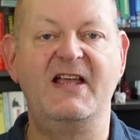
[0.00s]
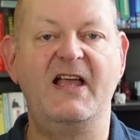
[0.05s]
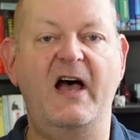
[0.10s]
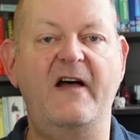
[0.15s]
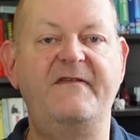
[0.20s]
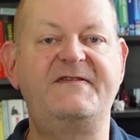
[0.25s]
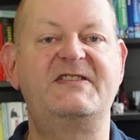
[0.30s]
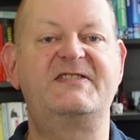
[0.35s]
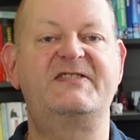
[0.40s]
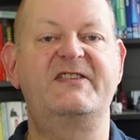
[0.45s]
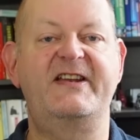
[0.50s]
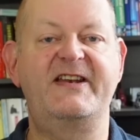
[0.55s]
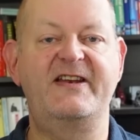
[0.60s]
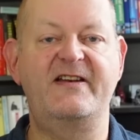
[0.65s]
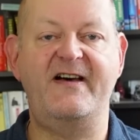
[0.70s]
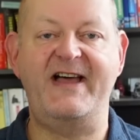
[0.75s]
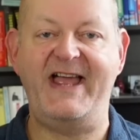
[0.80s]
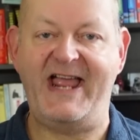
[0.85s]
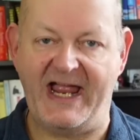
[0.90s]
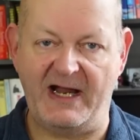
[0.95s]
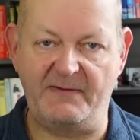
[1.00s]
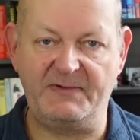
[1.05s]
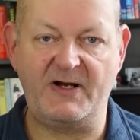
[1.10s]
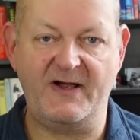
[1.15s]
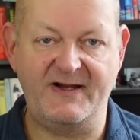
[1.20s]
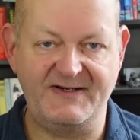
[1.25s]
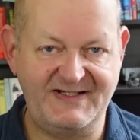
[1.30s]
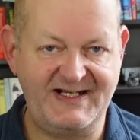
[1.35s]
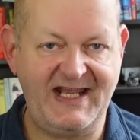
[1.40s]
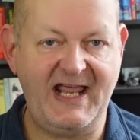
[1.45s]
I've decided I am
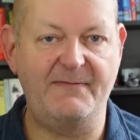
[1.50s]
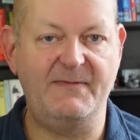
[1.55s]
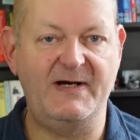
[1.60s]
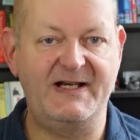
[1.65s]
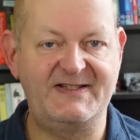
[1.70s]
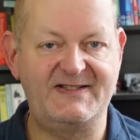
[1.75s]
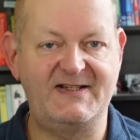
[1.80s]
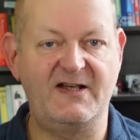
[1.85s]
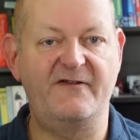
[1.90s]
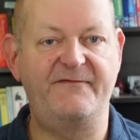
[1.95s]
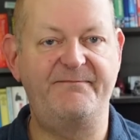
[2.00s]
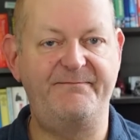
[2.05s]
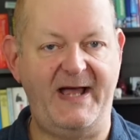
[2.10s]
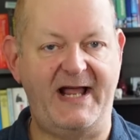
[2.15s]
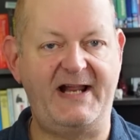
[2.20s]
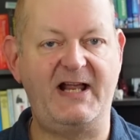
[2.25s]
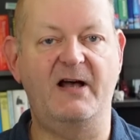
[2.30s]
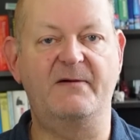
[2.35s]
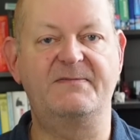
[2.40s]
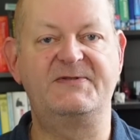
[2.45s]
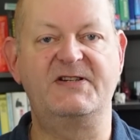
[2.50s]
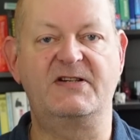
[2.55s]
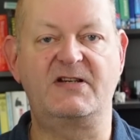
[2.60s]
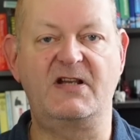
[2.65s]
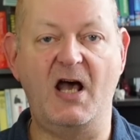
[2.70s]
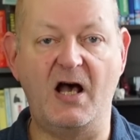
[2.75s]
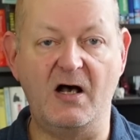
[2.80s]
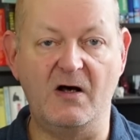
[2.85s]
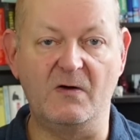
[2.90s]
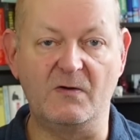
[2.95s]
going to get myself back up to
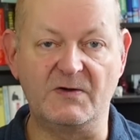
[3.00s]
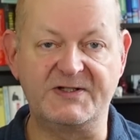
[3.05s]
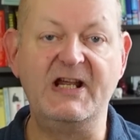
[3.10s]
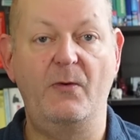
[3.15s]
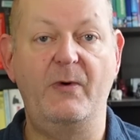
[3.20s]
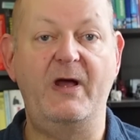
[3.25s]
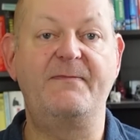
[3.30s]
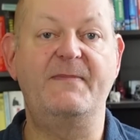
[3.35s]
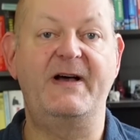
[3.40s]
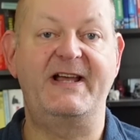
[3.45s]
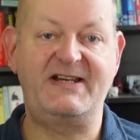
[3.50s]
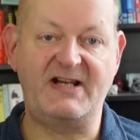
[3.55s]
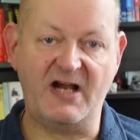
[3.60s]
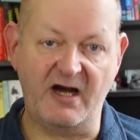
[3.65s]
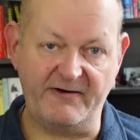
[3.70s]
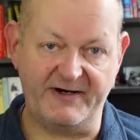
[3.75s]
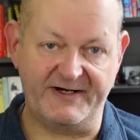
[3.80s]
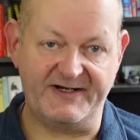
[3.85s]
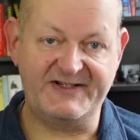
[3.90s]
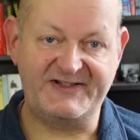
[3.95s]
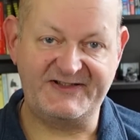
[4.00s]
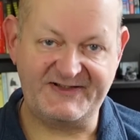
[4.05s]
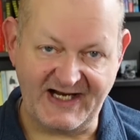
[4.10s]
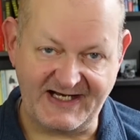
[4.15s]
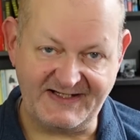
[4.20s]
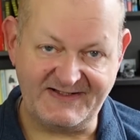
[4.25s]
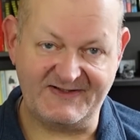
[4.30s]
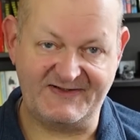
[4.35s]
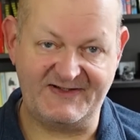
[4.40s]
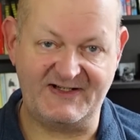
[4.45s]
gold when my current
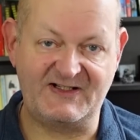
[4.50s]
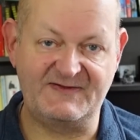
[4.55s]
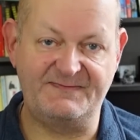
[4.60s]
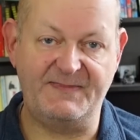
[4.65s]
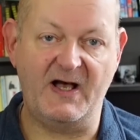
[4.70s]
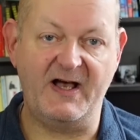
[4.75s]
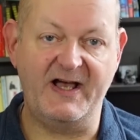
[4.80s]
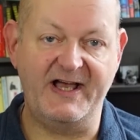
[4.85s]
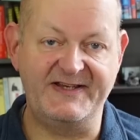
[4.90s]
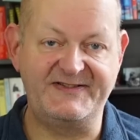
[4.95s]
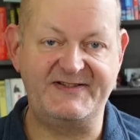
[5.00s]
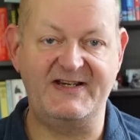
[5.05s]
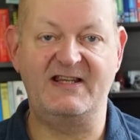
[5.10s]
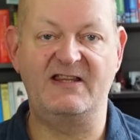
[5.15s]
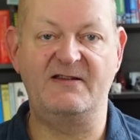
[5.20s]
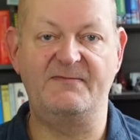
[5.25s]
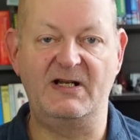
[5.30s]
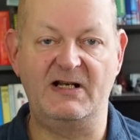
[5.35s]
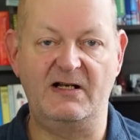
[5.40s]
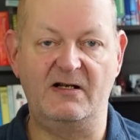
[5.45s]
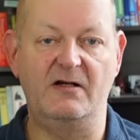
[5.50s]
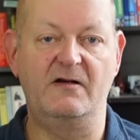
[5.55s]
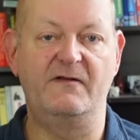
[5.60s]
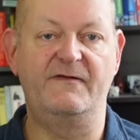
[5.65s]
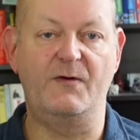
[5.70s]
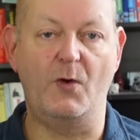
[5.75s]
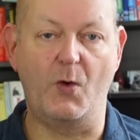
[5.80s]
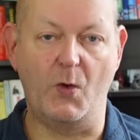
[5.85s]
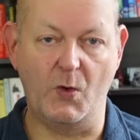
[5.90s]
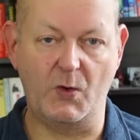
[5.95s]
status expires in the middle
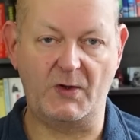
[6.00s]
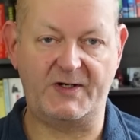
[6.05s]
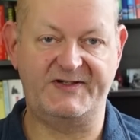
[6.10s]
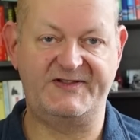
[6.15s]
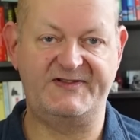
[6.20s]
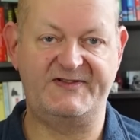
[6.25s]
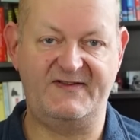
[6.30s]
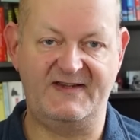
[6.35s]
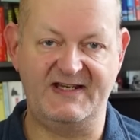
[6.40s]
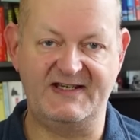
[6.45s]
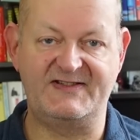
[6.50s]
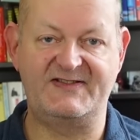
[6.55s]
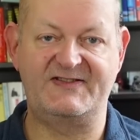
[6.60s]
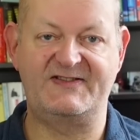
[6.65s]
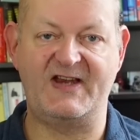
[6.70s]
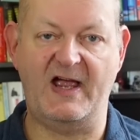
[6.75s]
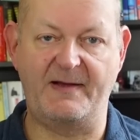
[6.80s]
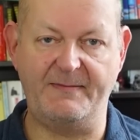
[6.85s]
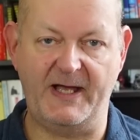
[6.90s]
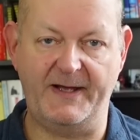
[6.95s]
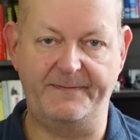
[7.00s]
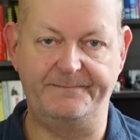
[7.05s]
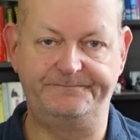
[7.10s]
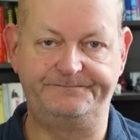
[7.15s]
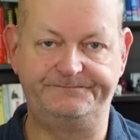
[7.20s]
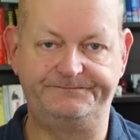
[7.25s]
of August this summer.